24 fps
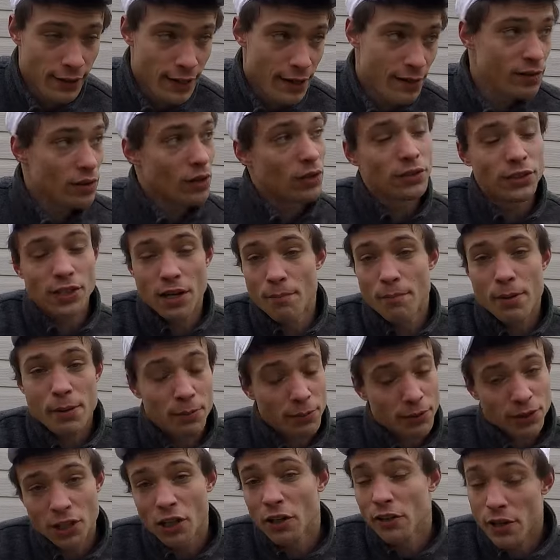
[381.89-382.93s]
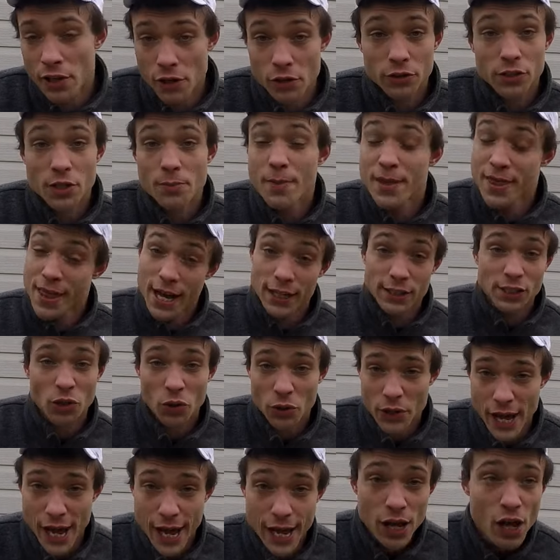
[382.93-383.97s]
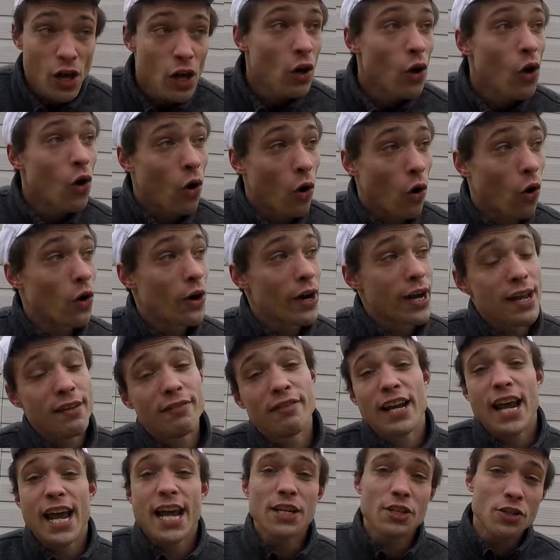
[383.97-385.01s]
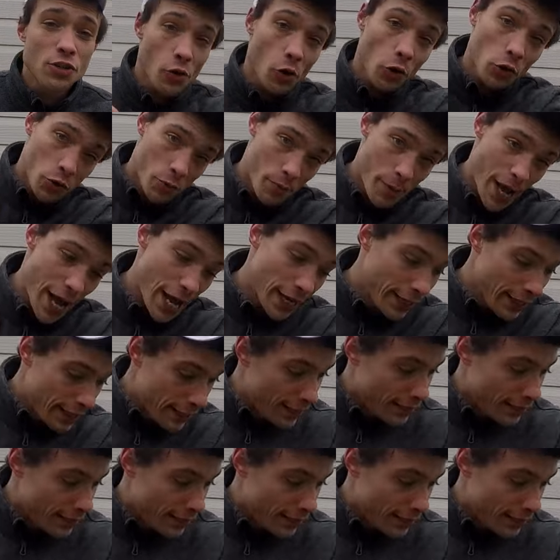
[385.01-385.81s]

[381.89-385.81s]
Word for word: even though some people still use them, and that's okay, or even a shoulder bag.